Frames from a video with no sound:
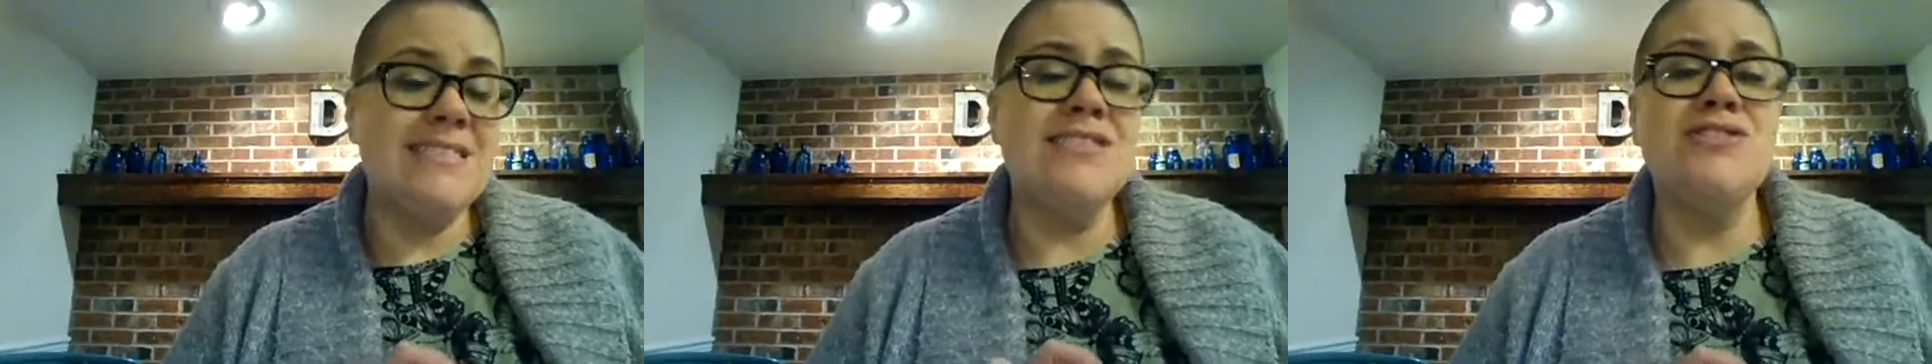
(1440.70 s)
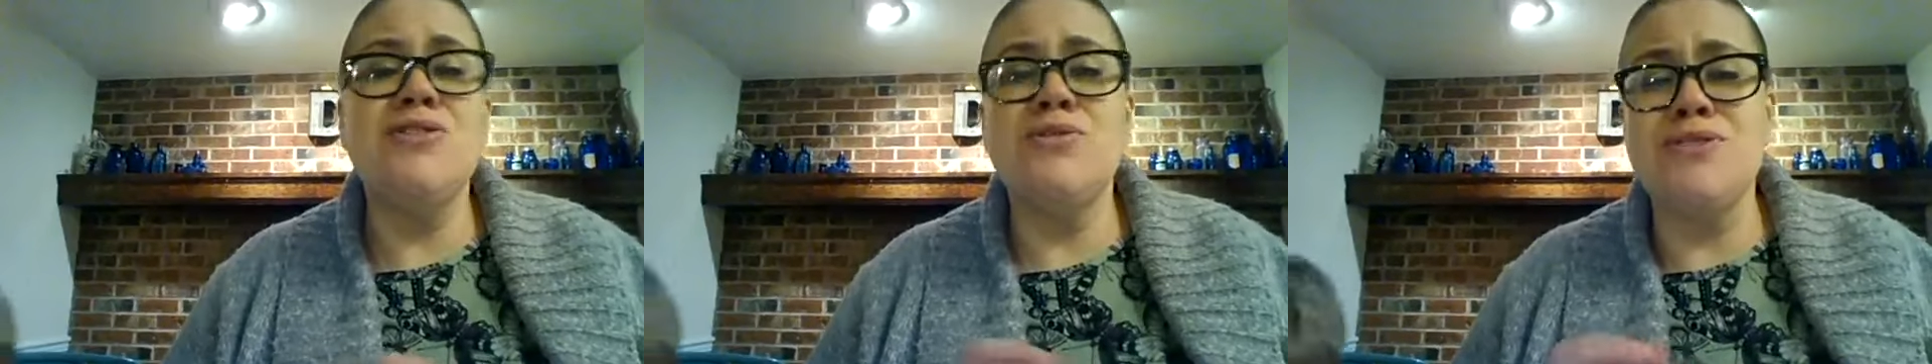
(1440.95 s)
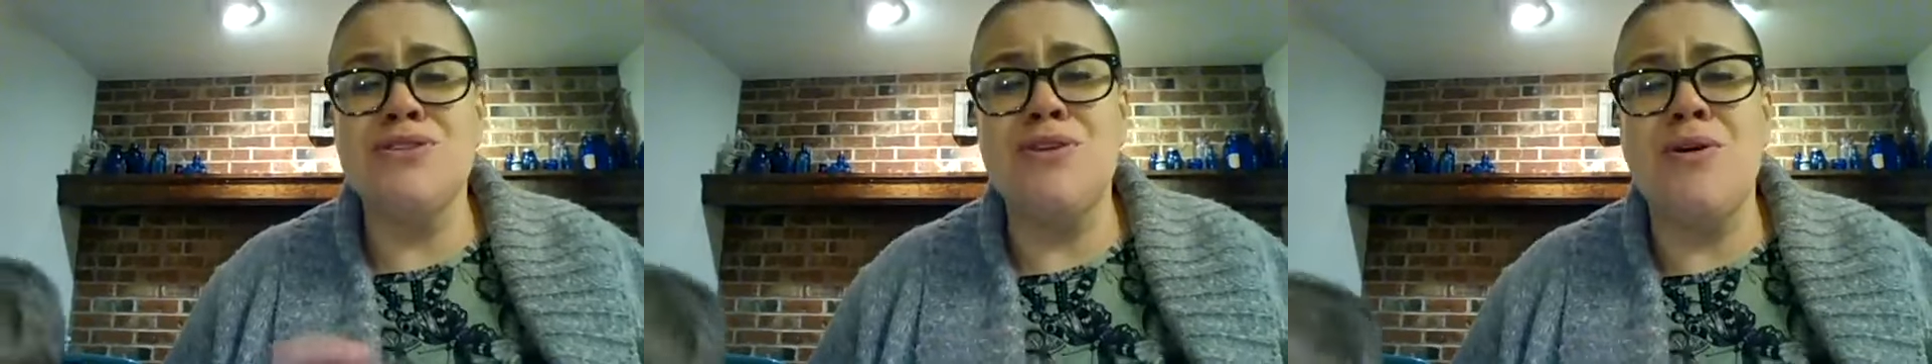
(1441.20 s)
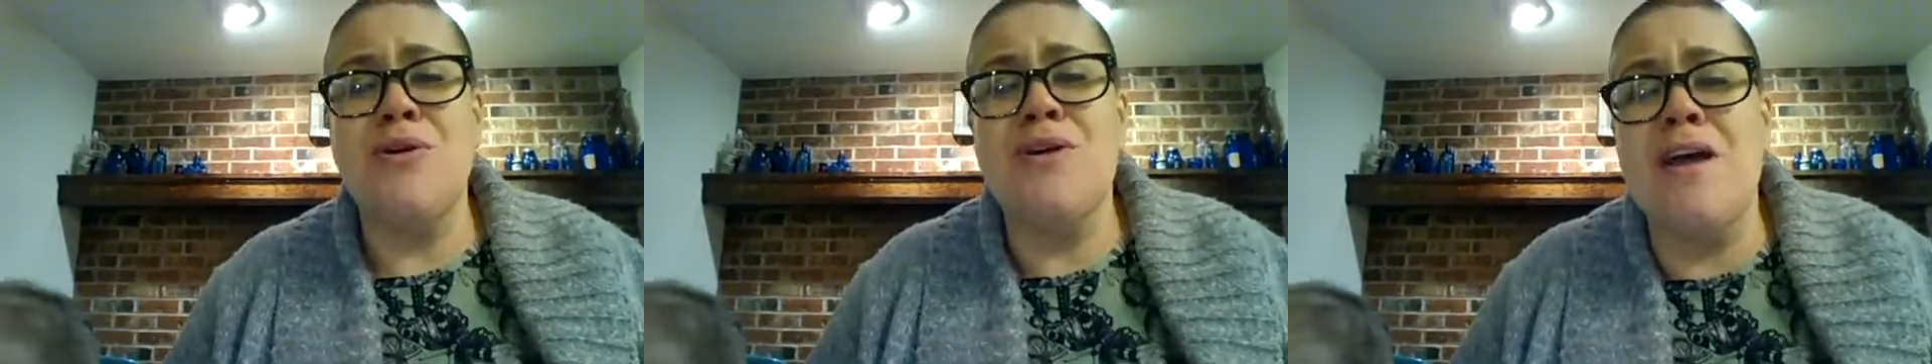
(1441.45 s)
is Toasted
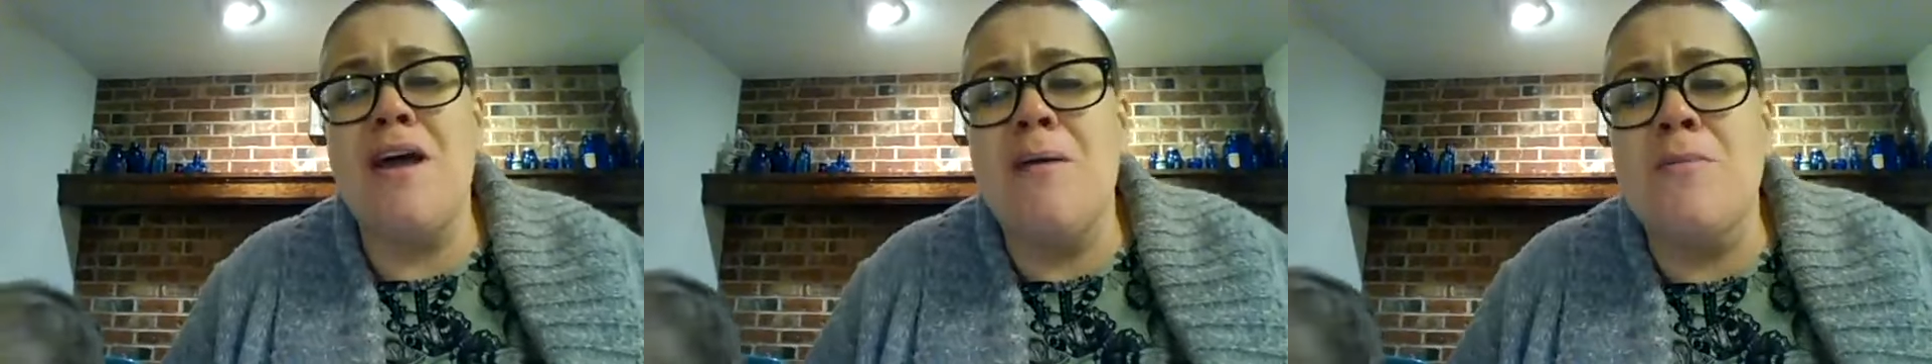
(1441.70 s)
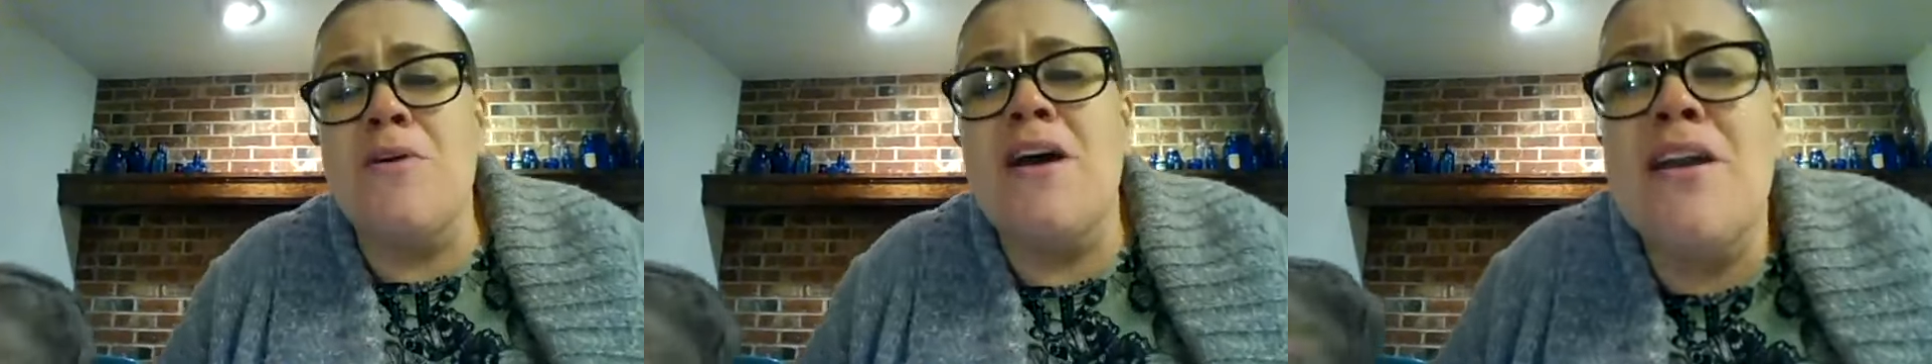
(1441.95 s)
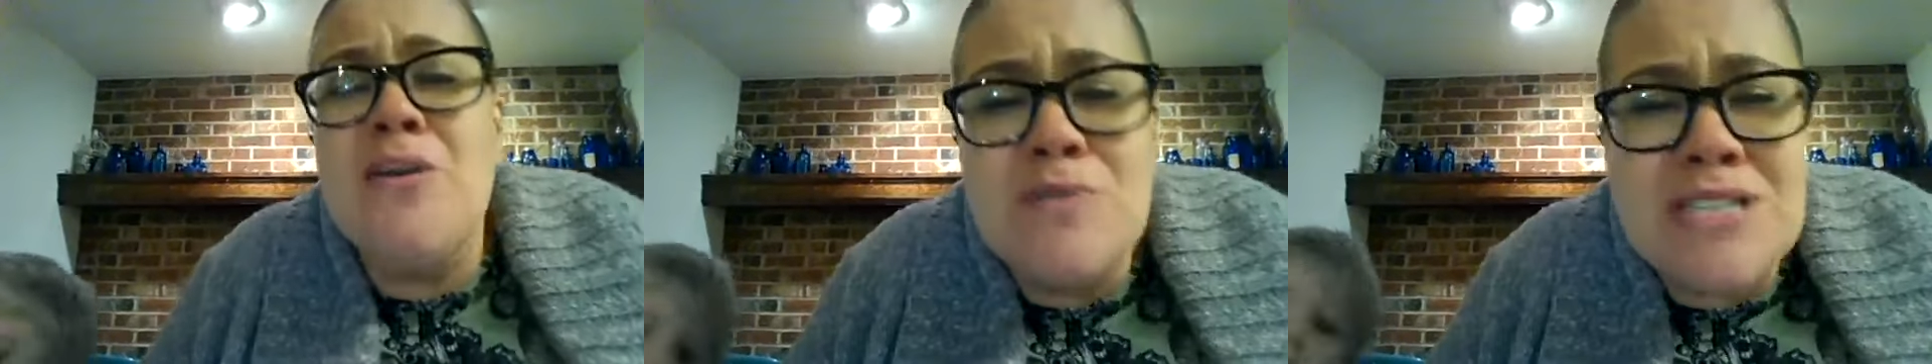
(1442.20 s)
Coconut Amaretto,